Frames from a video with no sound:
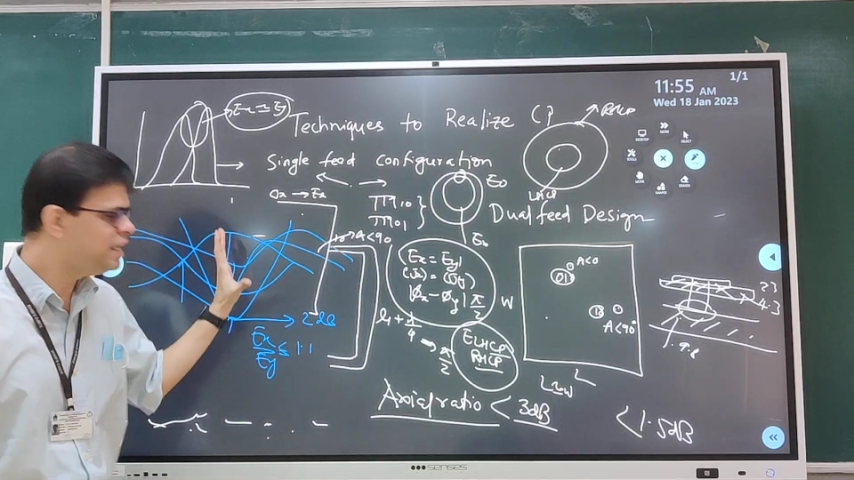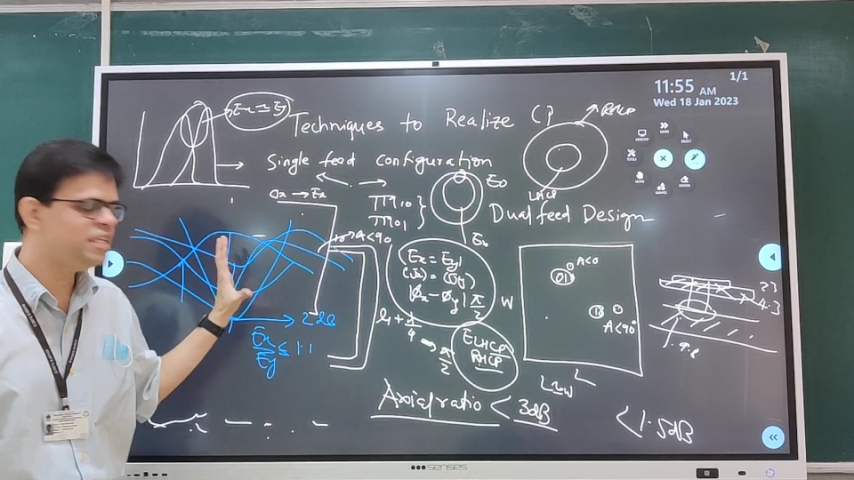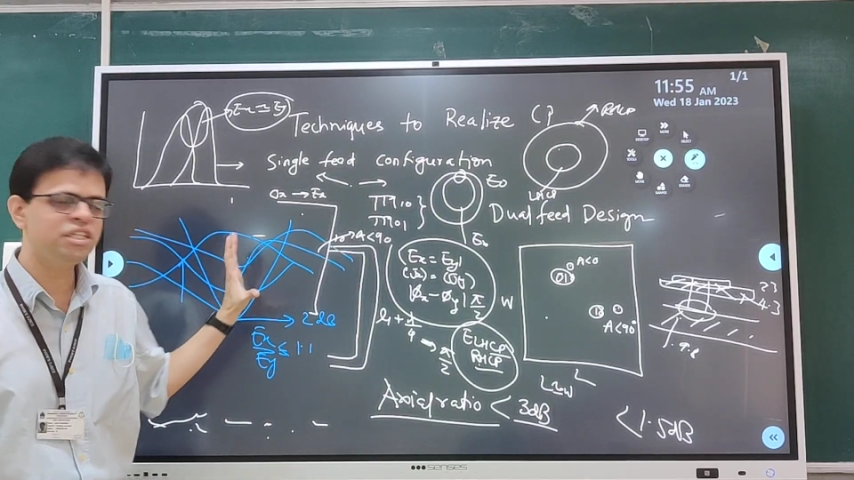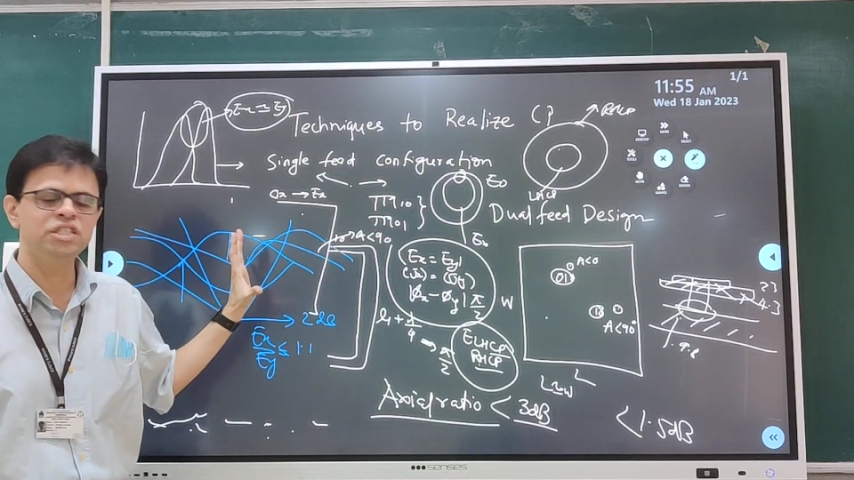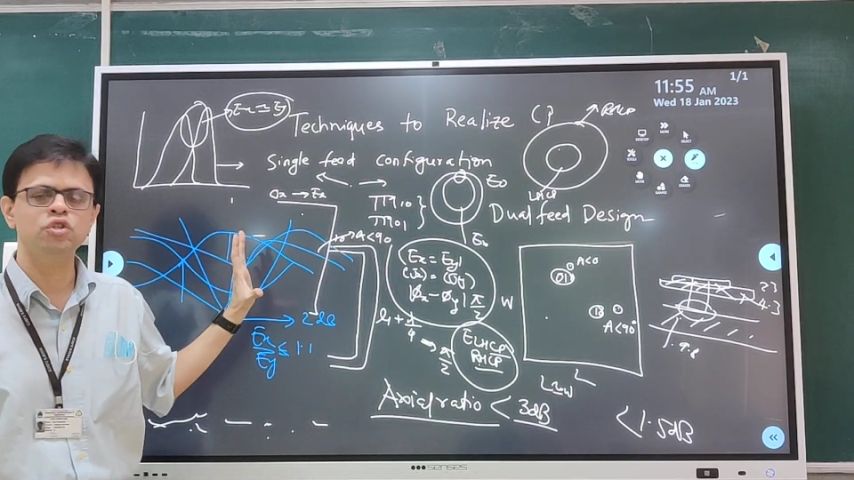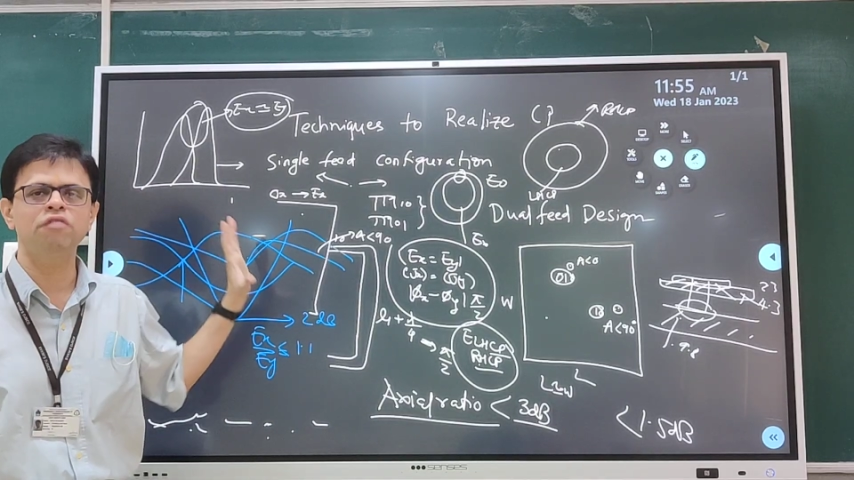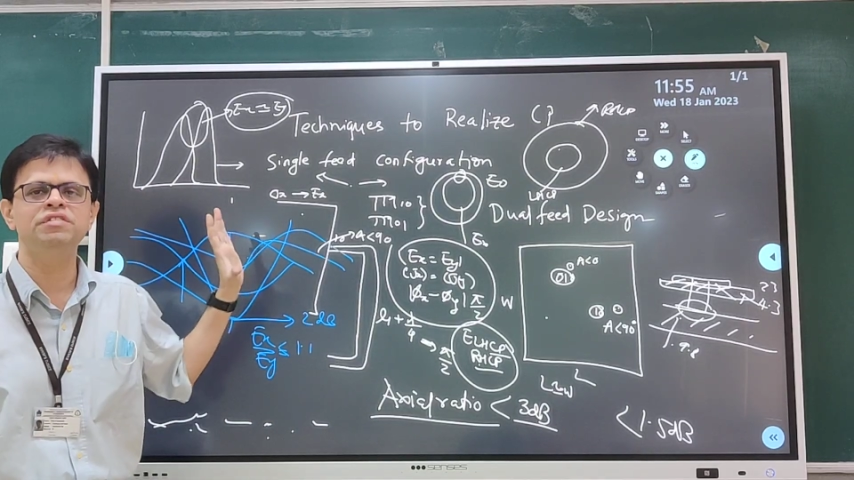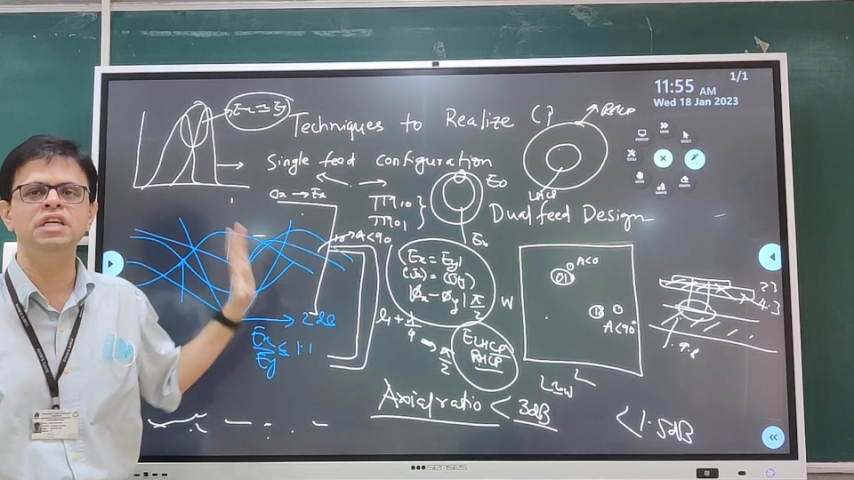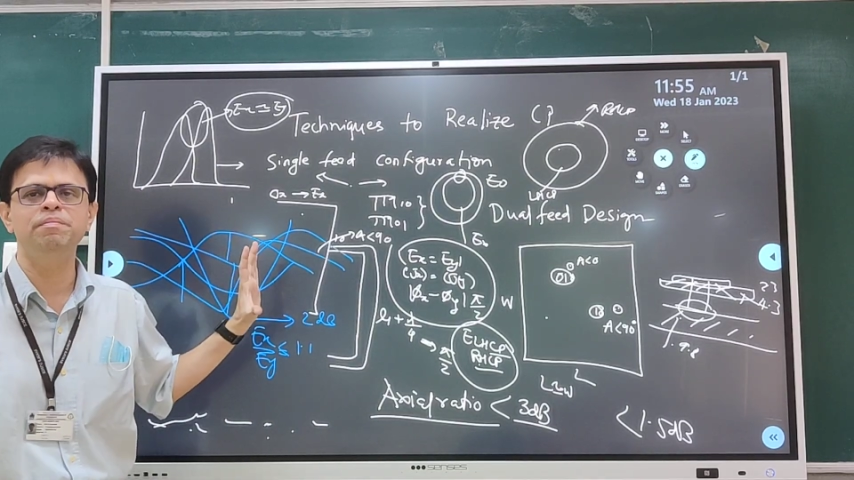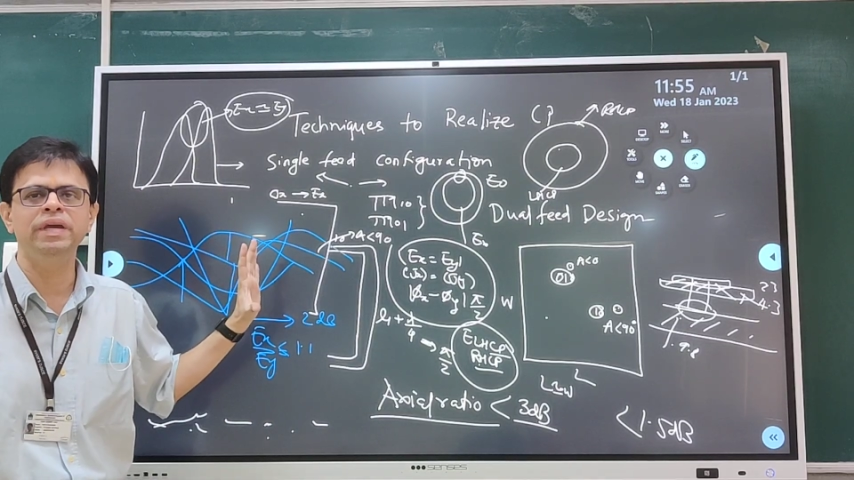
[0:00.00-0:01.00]
conditions of
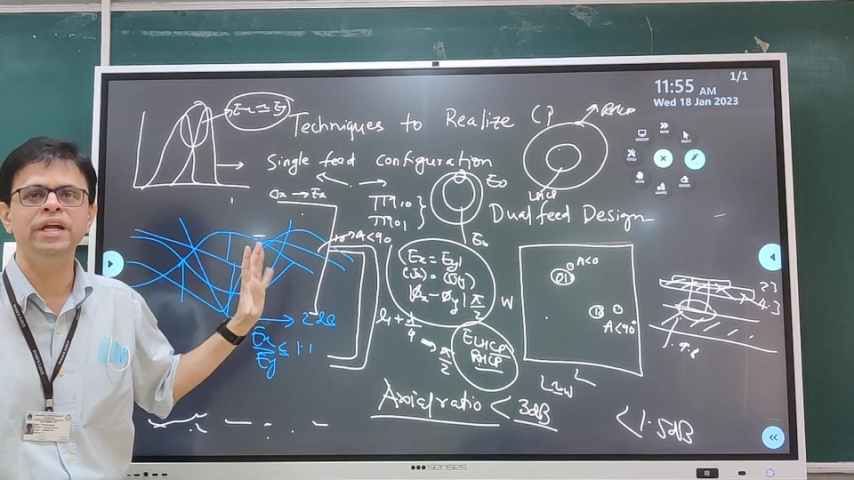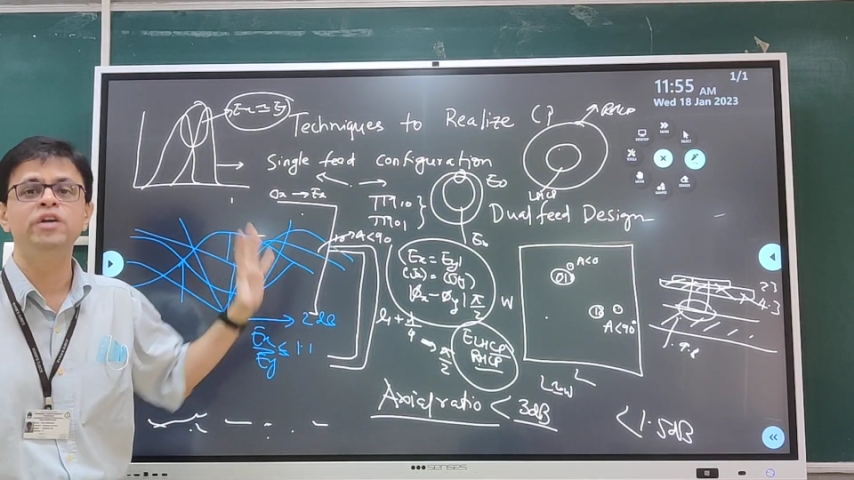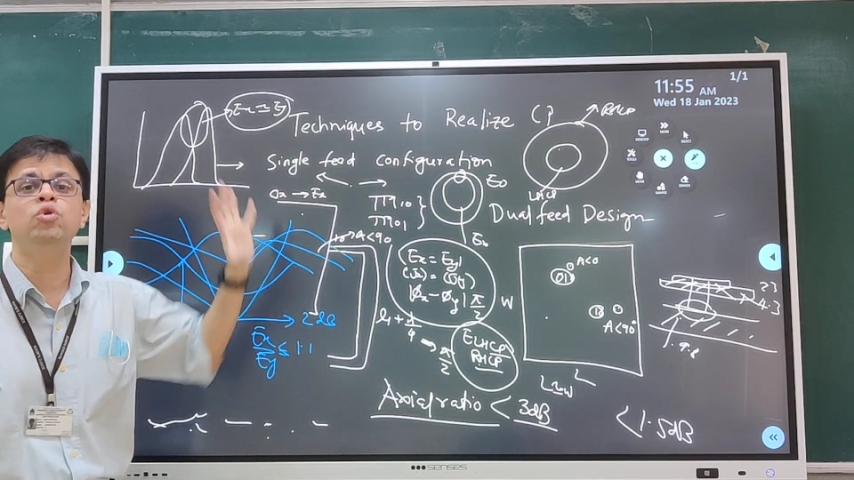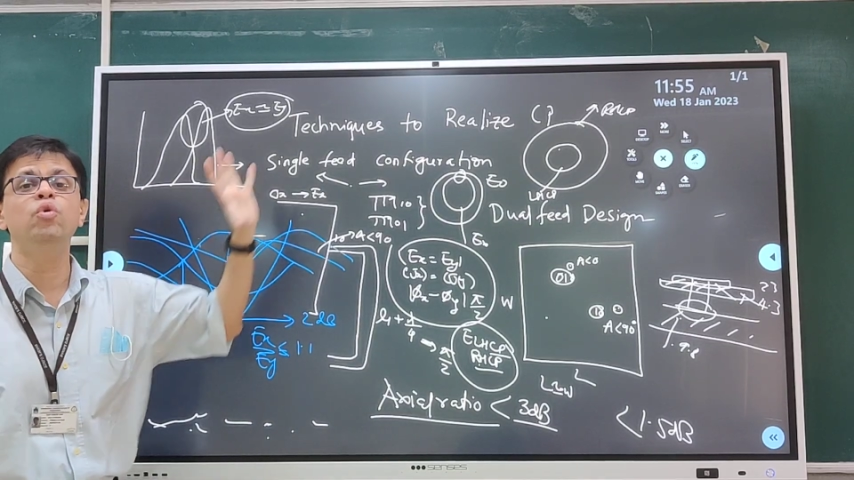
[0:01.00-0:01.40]
Cp